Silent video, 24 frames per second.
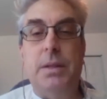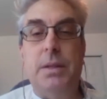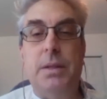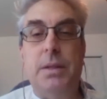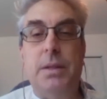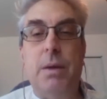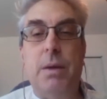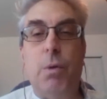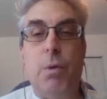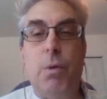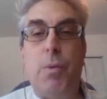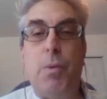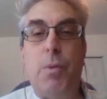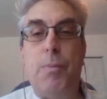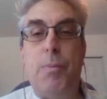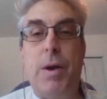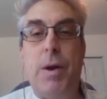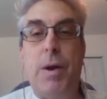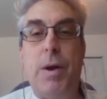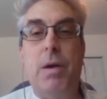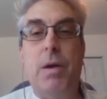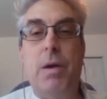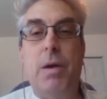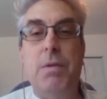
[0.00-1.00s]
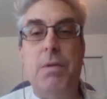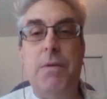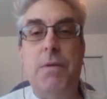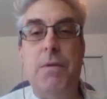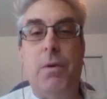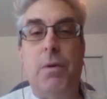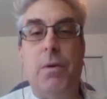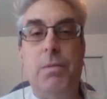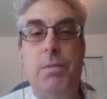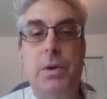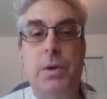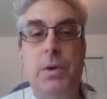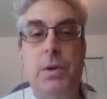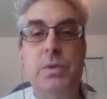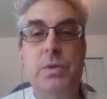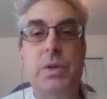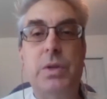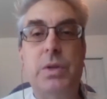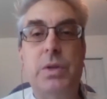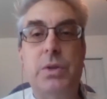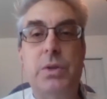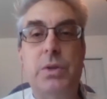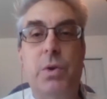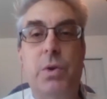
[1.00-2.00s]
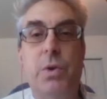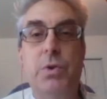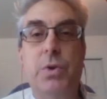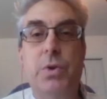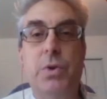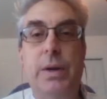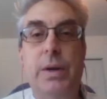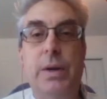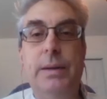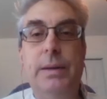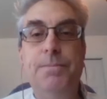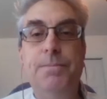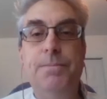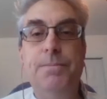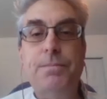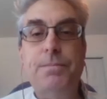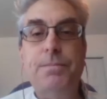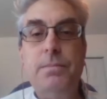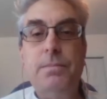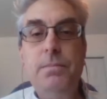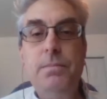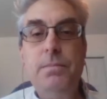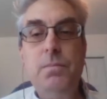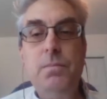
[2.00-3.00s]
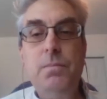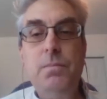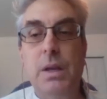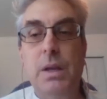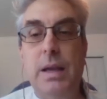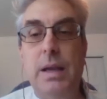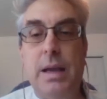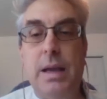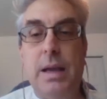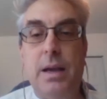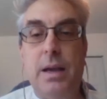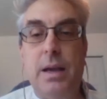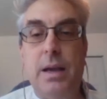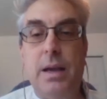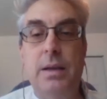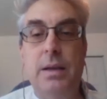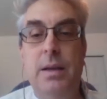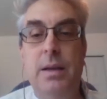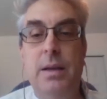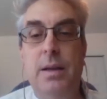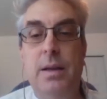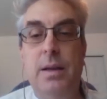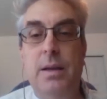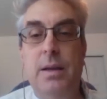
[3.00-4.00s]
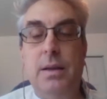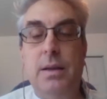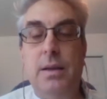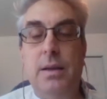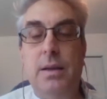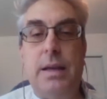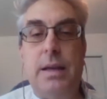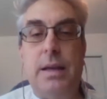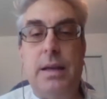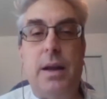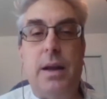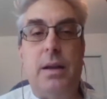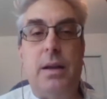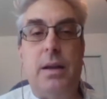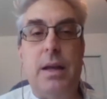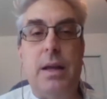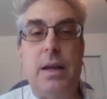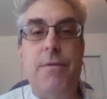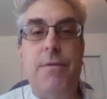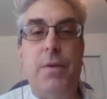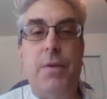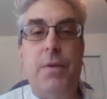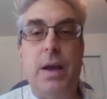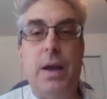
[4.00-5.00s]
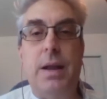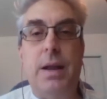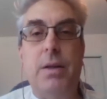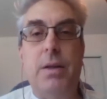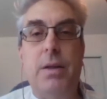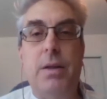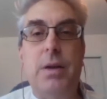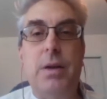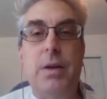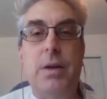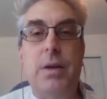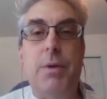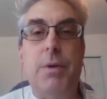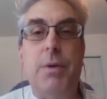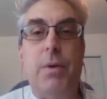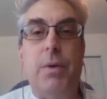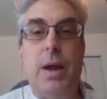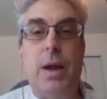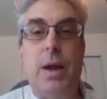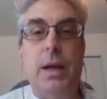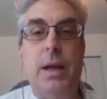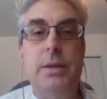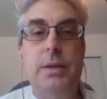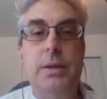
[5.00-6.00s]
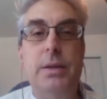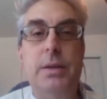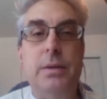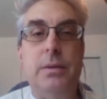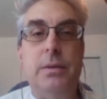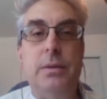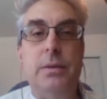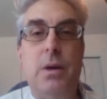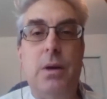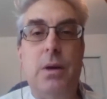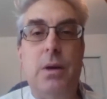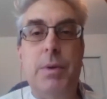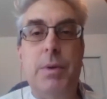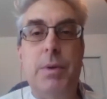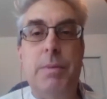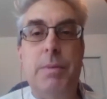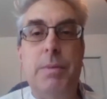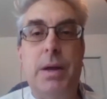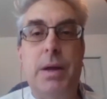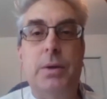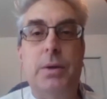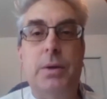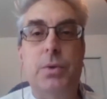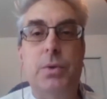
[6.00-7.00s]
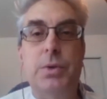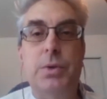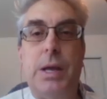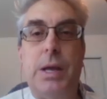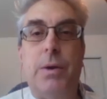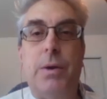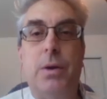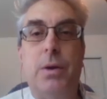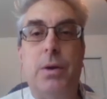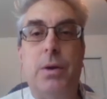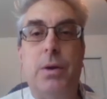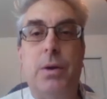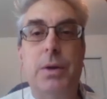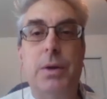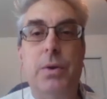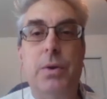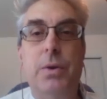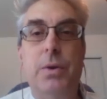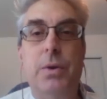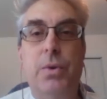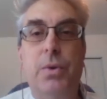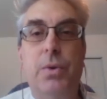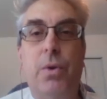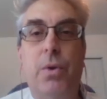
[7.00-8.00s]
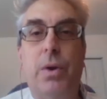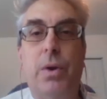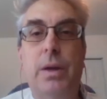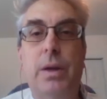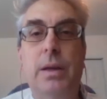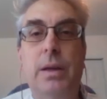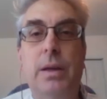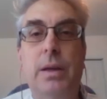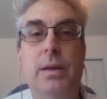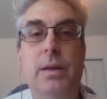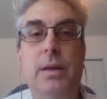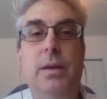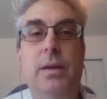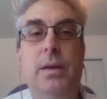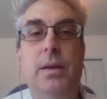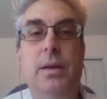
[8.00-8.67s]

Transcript: but they were preparing me for emergency surgery. And I got a life flight helicopter ride to Albany Medical Center in Albany, New York